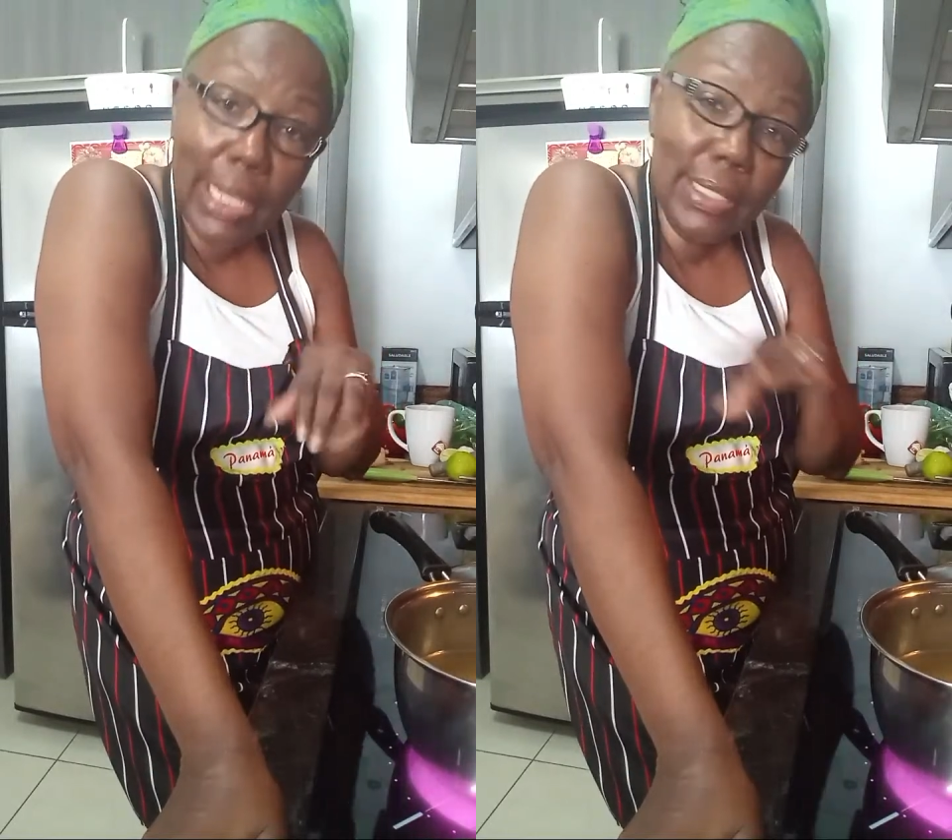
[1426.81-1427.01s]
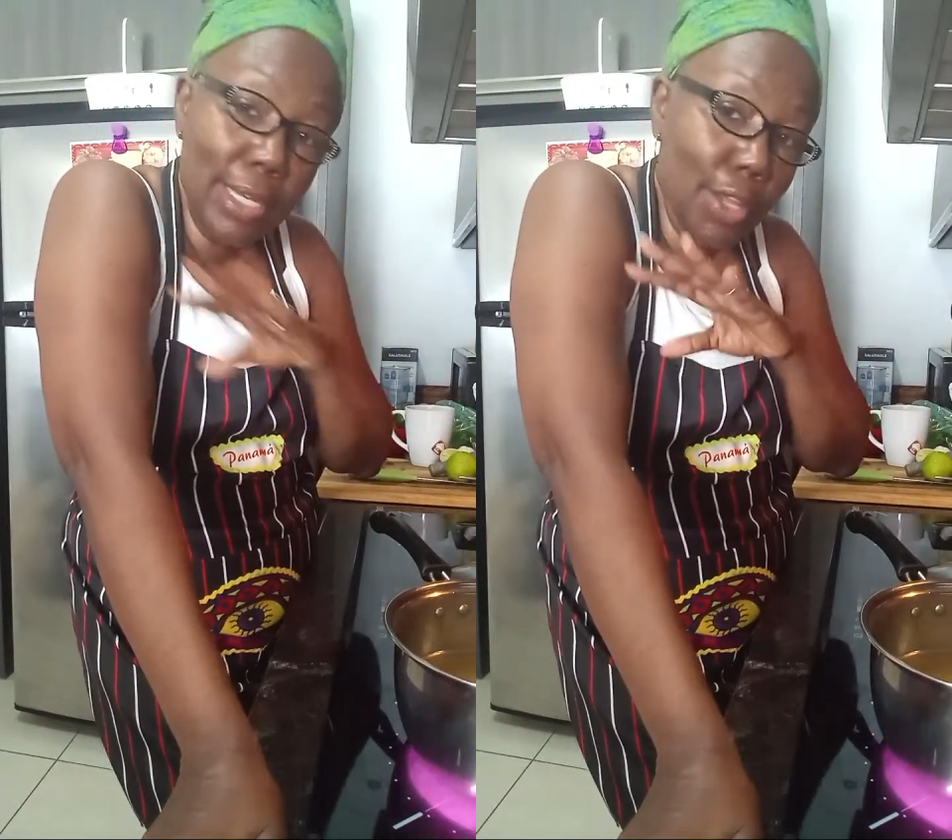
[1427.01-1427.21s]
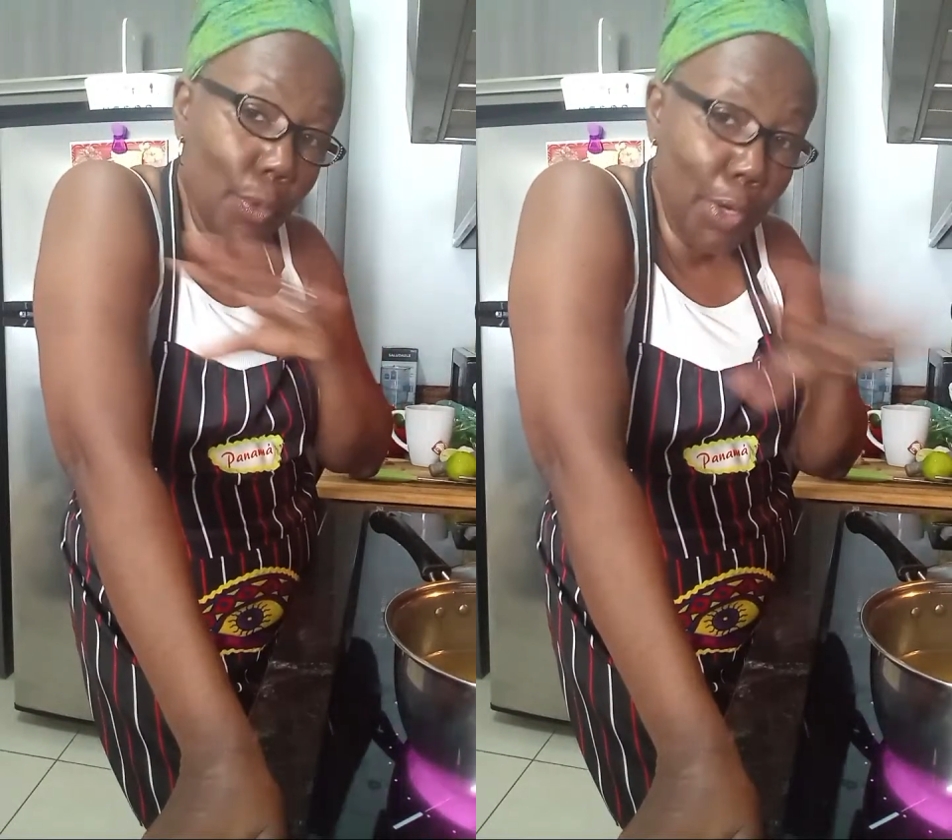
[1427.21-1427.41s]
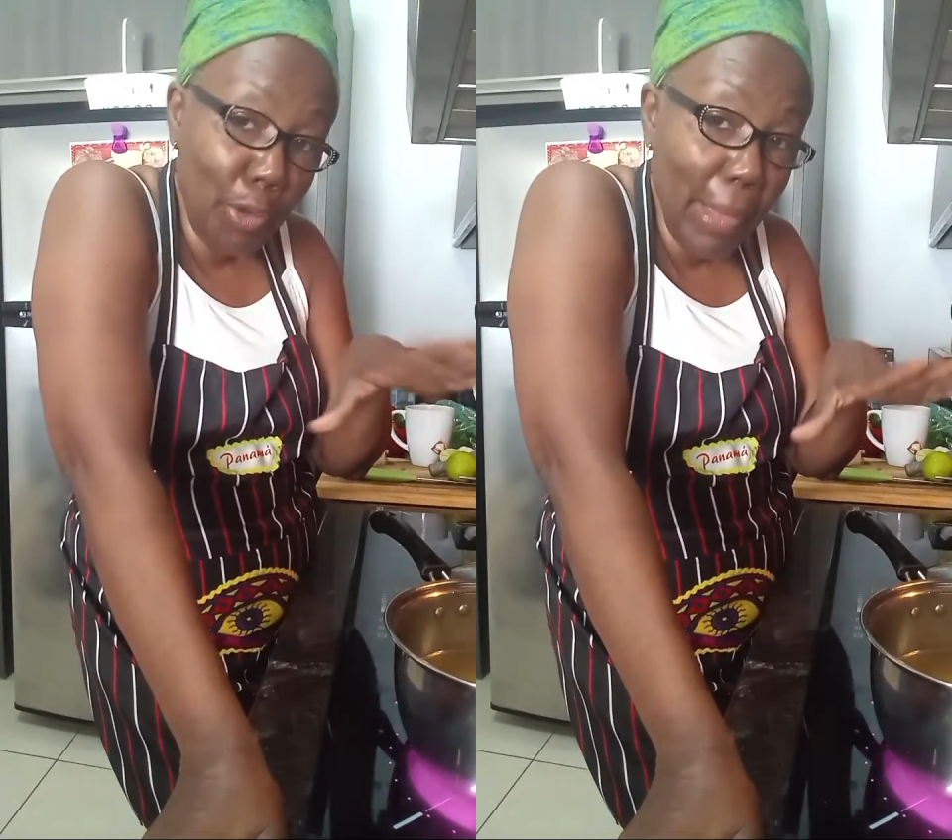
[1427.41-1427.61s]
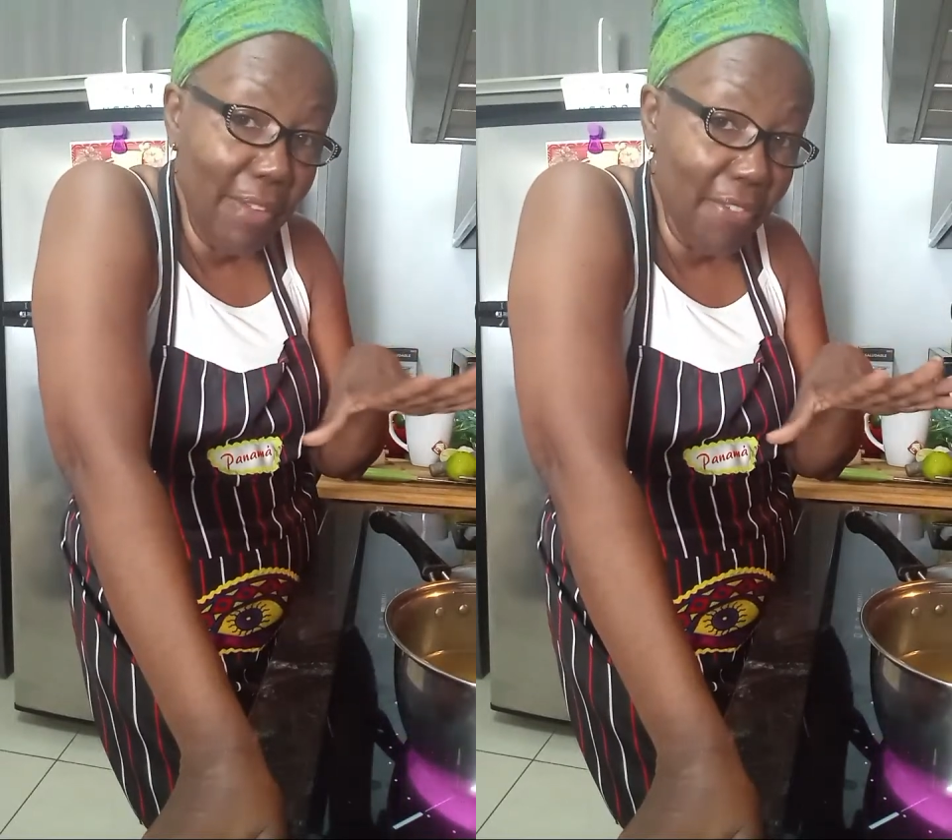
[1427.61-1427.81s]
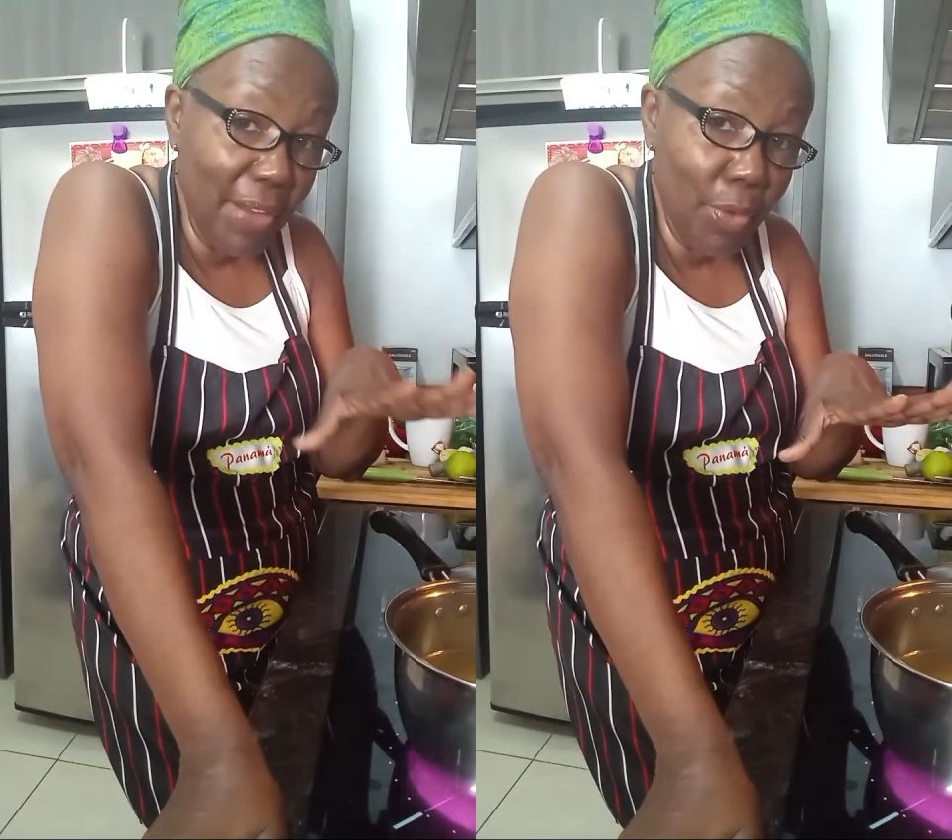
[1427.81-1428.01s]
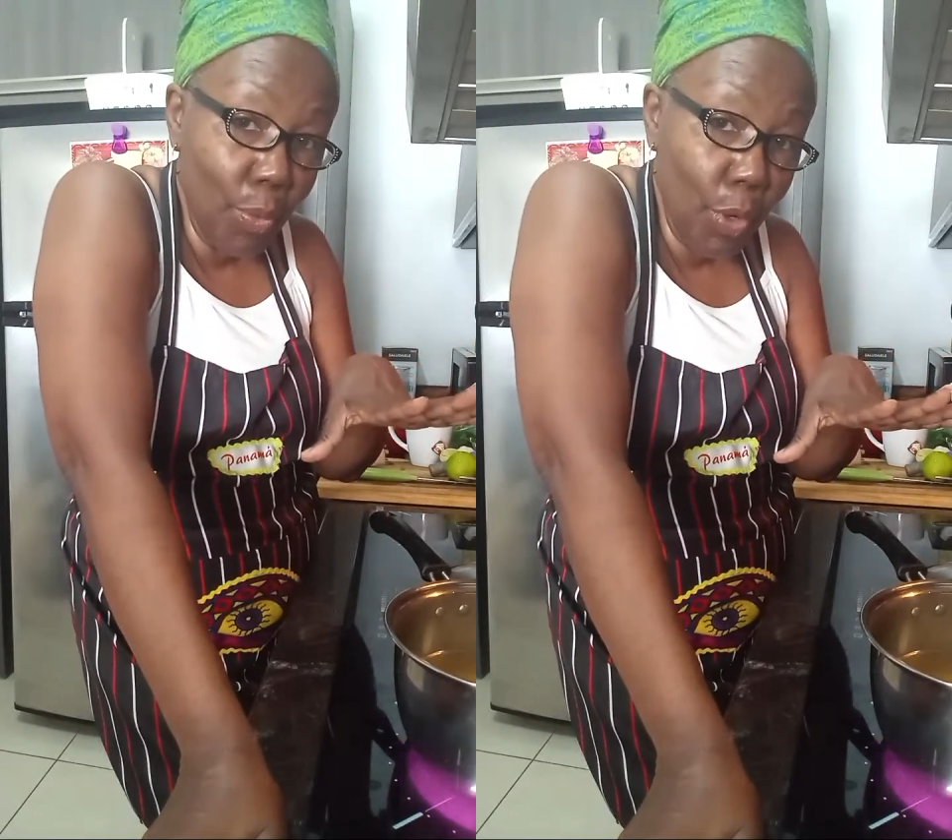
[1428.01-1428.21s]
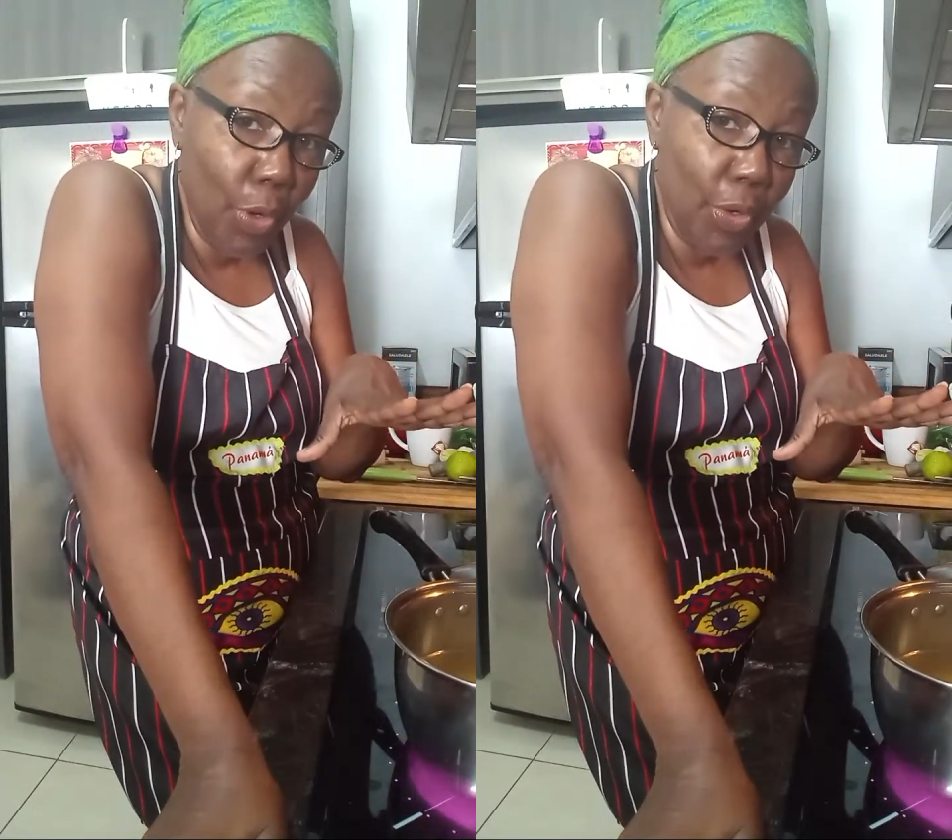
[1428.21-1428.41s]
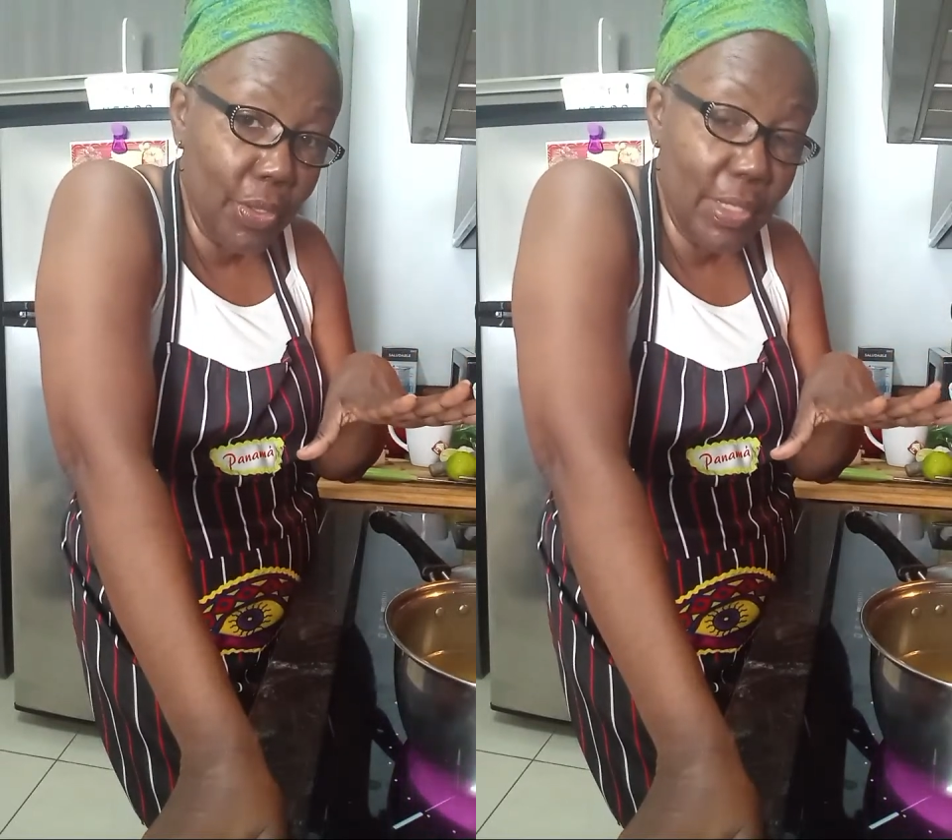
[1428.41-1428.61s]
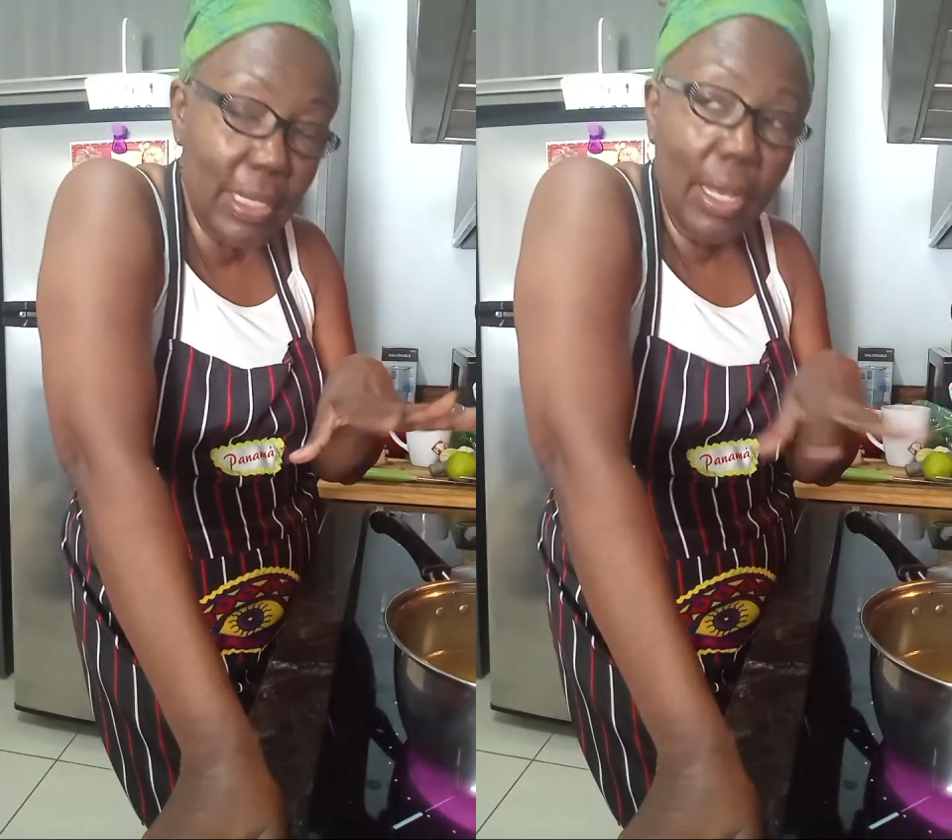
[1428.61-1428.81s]
That's another one of my favorite
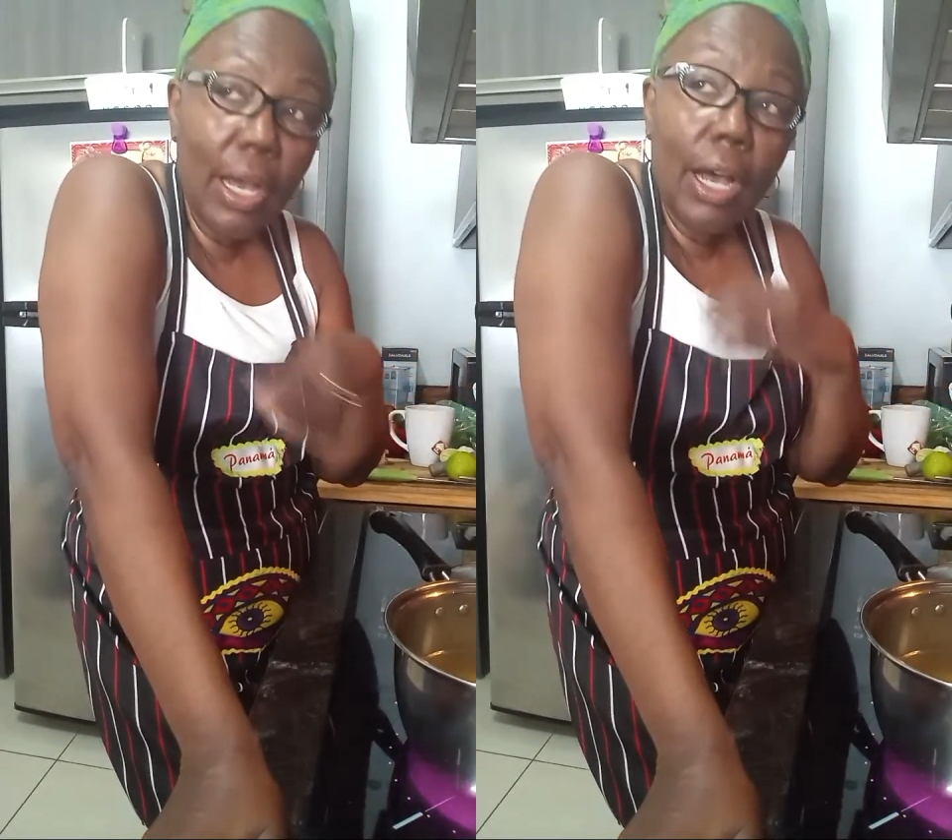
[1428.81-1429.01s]
words.